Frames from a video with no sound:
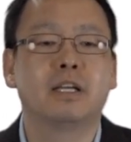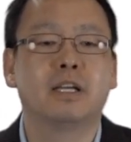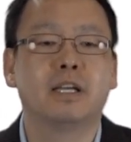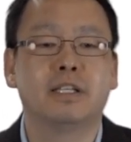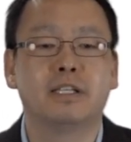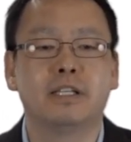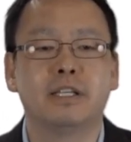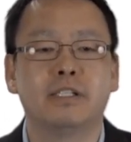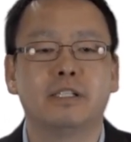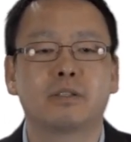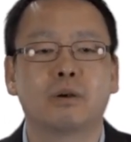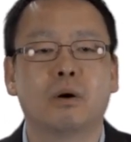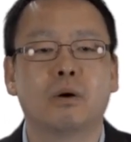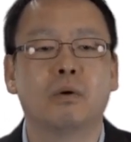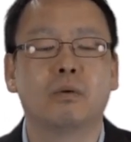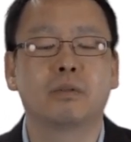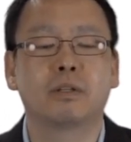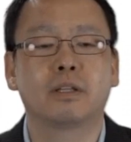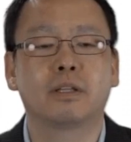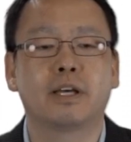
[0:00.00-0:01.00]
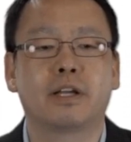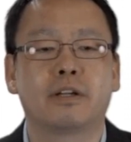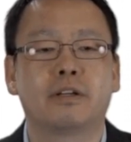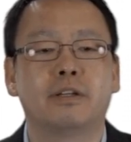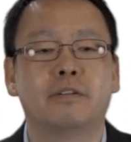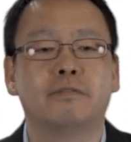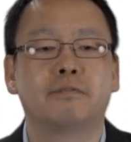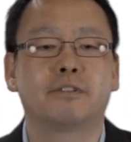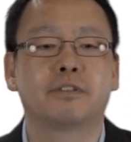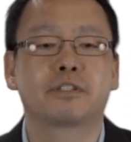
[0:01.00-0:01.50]
in his own letter
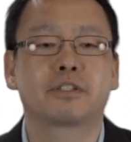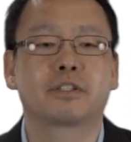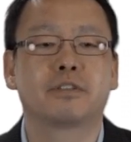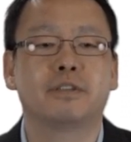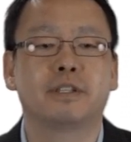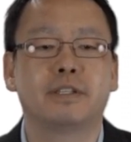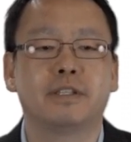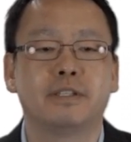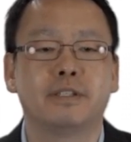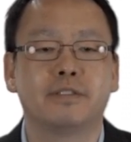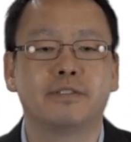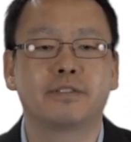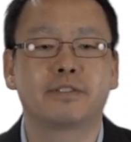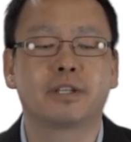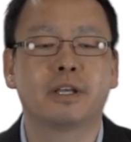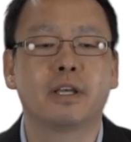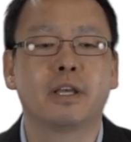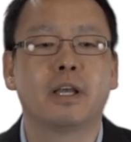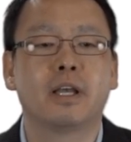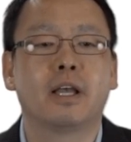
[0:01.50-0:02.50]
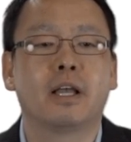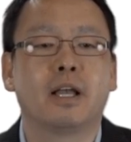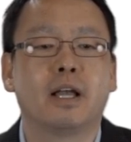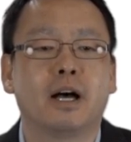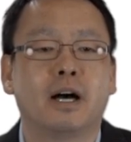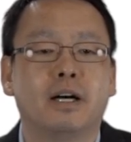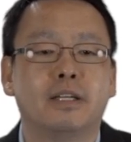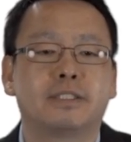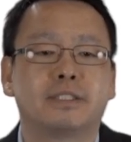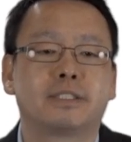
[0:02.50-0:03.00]
in 1 Corinthians.
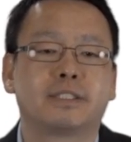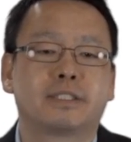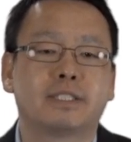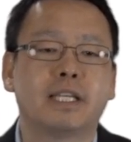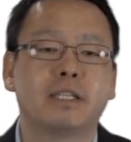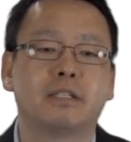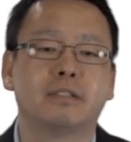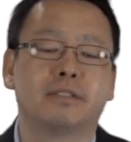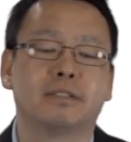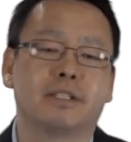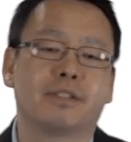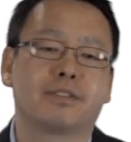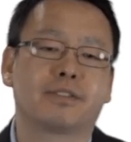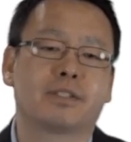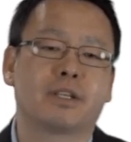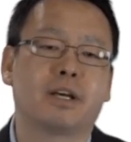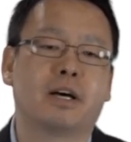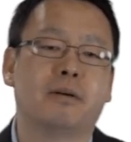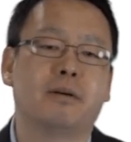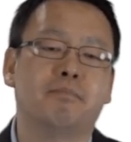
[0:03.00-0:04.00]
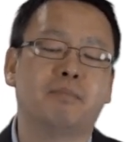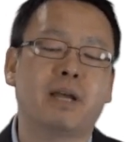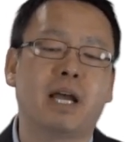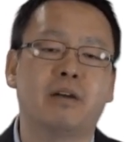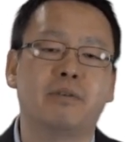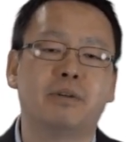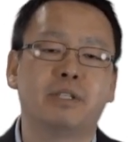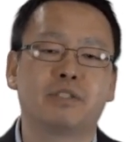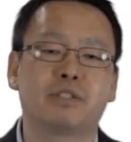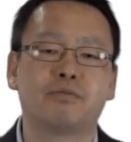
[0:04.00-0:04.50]
Singleness,
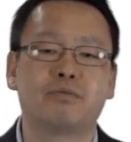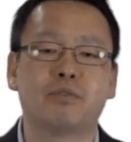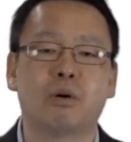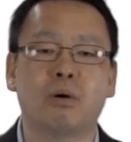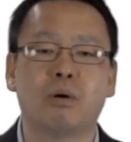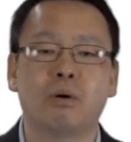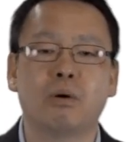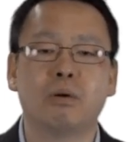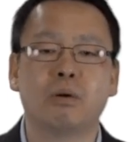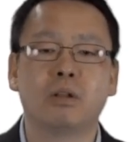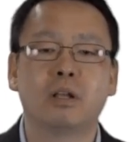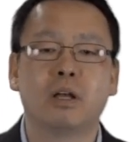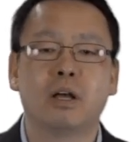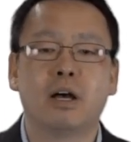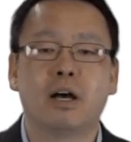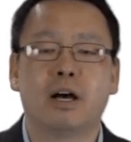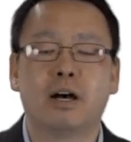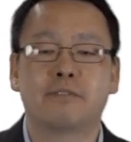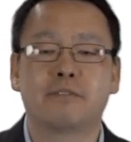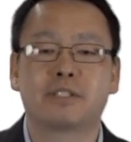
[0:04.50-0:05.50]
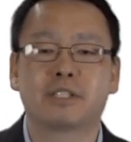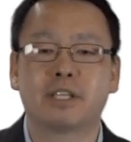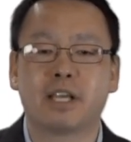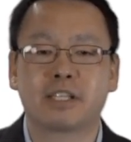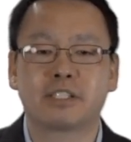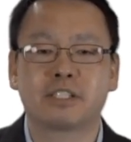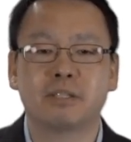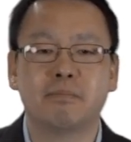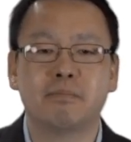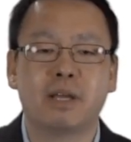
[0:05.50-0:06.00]
marriage, role of
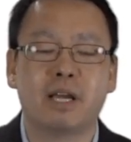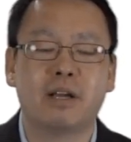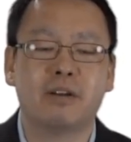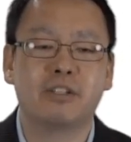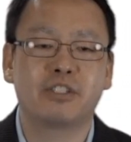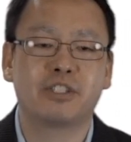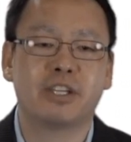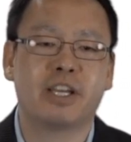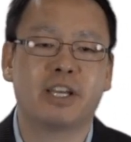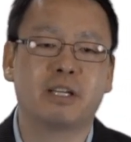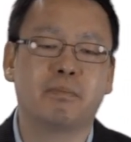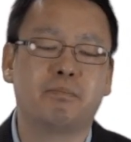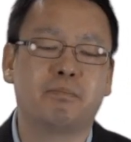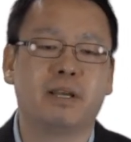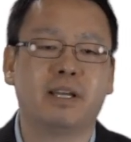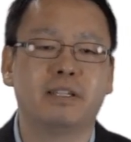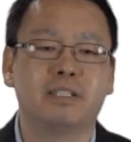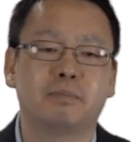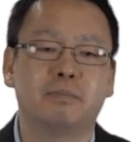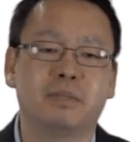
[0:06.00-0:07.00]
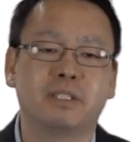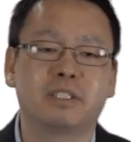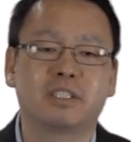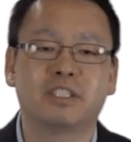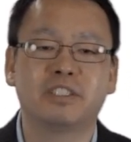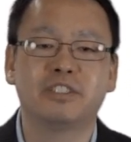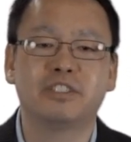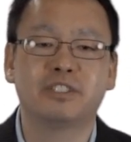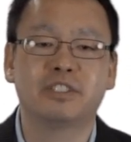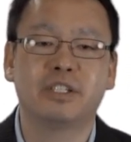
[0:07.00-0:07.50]
sex in marriage, and abandonment
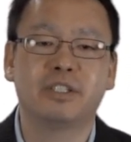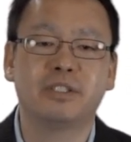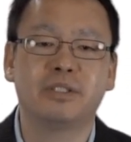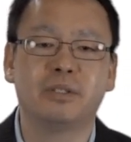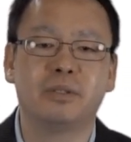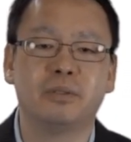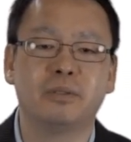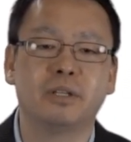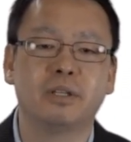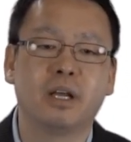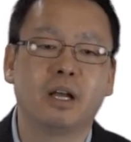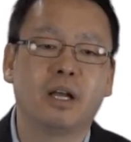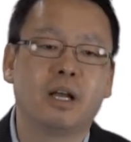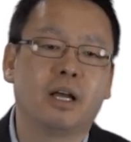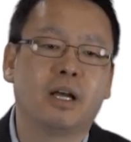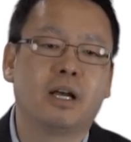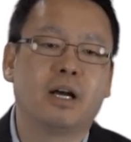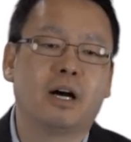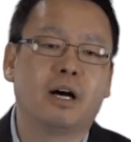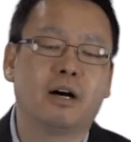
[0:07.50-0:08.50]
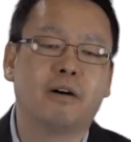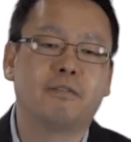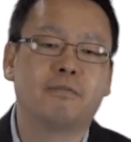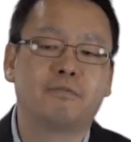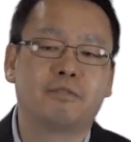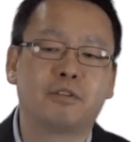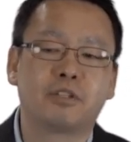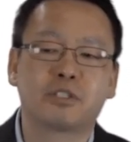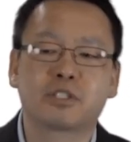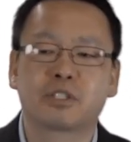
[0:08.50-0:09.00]
continued. 1
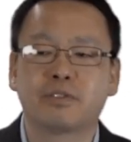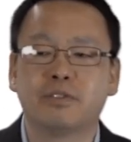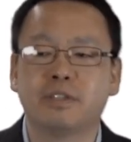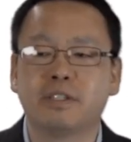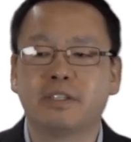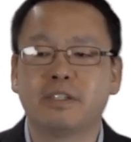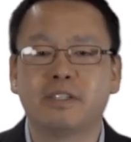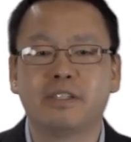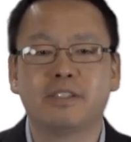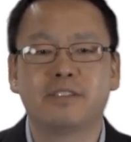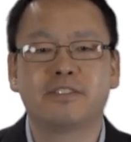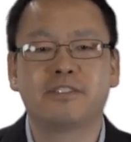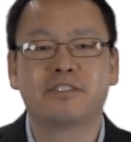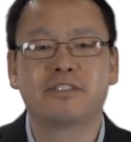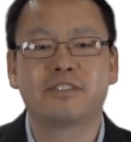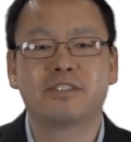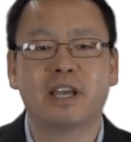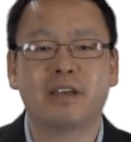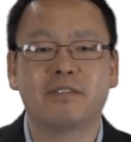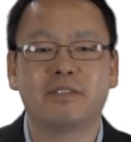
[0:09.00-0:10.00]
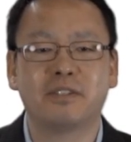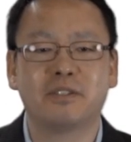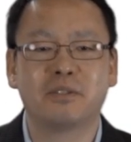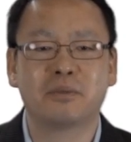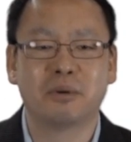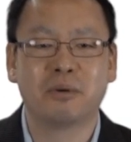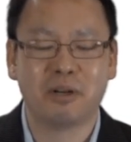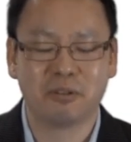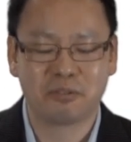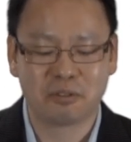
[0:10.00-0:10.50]
Corinthians 7,
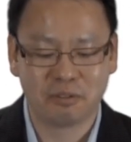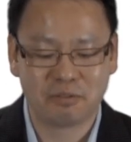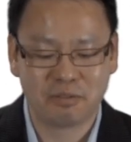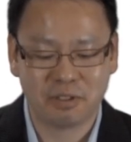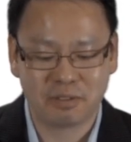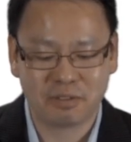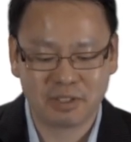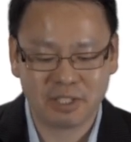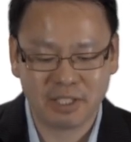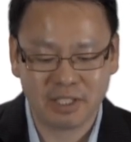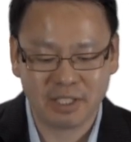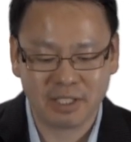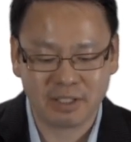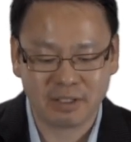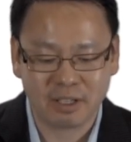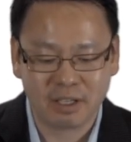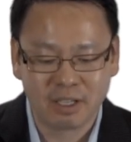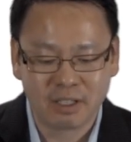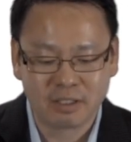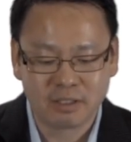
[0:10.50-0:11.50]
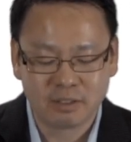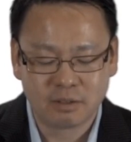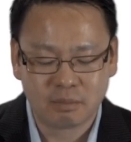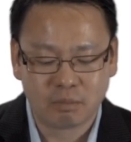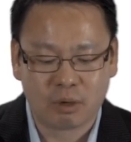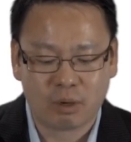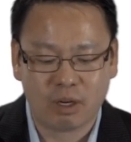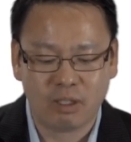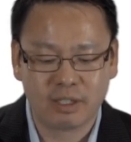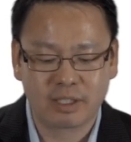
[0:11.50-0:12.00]
12 through 15,
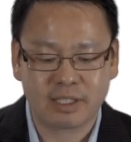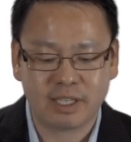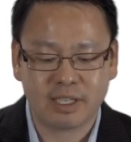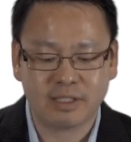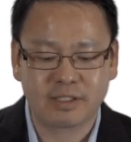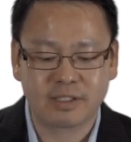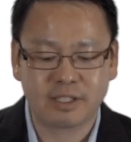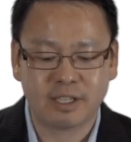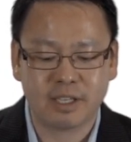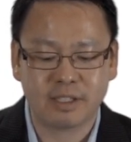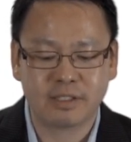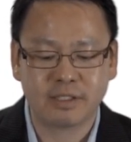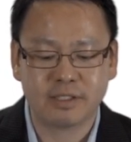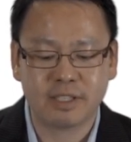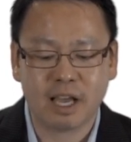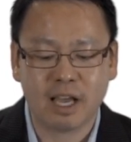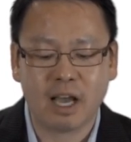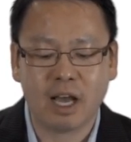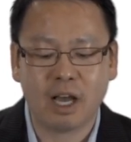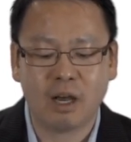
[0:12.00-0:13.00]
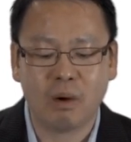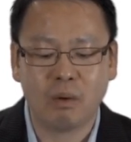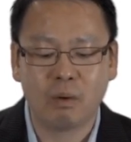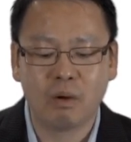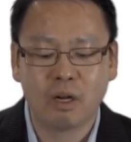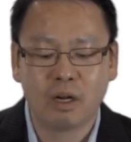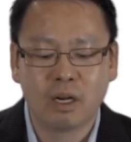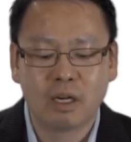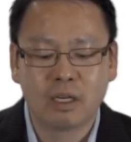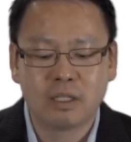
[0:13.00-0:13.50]
Paul again says,
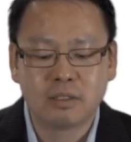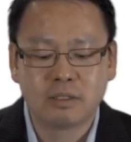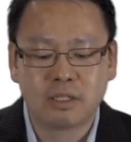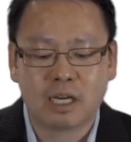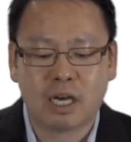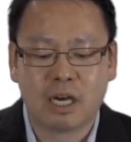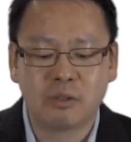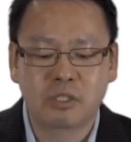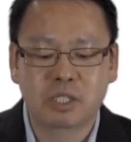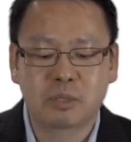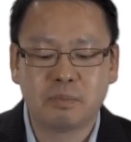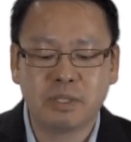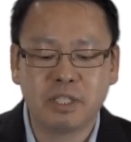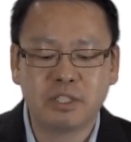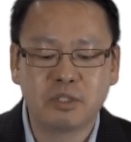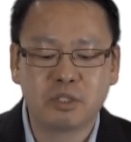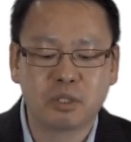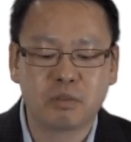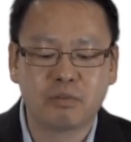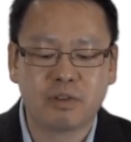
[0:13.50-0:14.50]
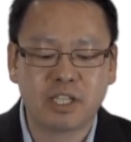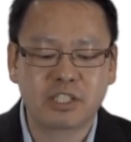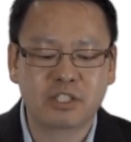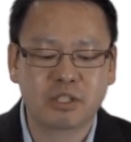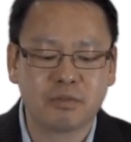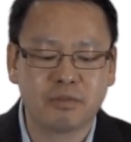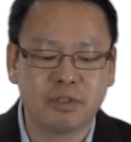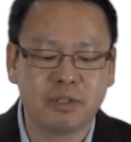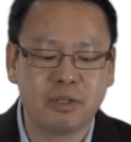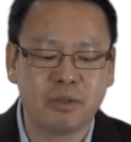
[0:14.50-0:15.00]
now I will speak to the rest
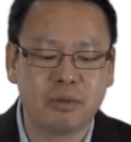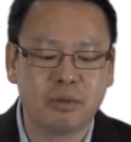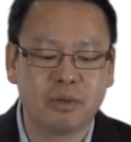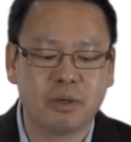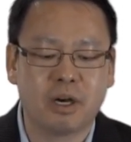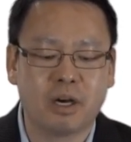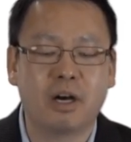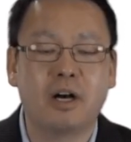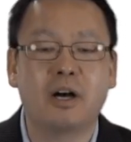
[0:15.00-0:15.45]
of you,